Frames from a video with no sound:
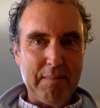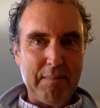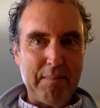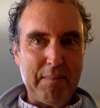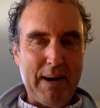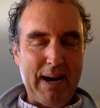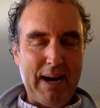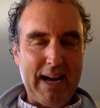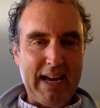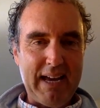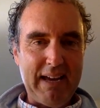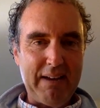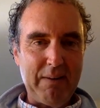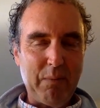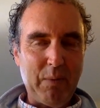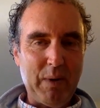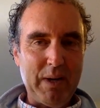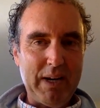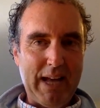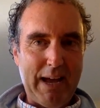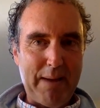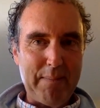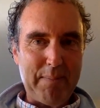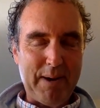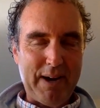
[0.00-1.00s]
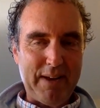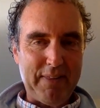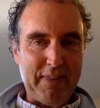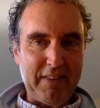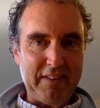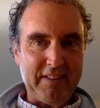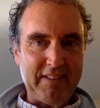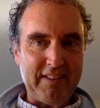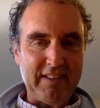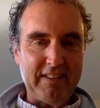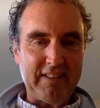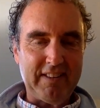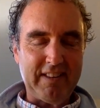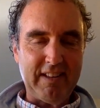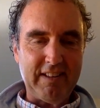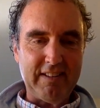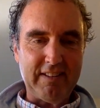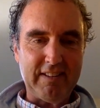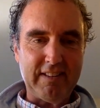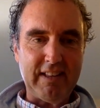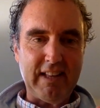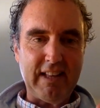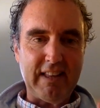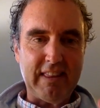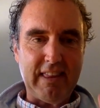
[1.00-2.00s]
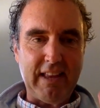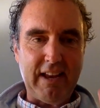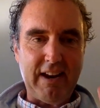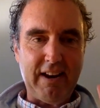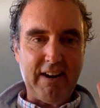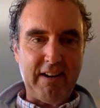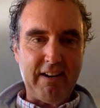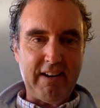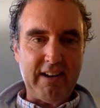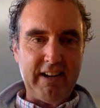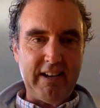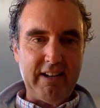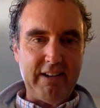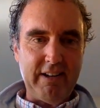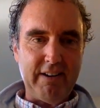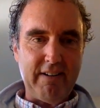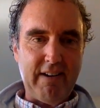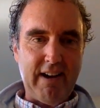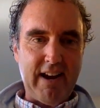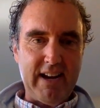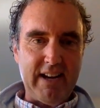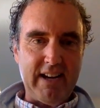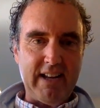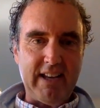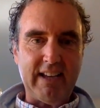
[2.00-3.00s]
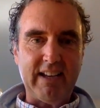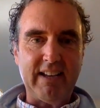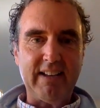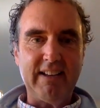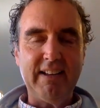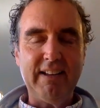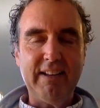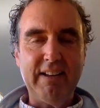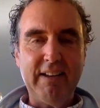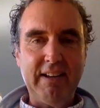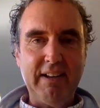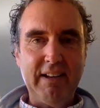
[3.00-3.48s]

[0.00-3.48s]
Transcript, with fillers: my one hypothesis is that they're iterating.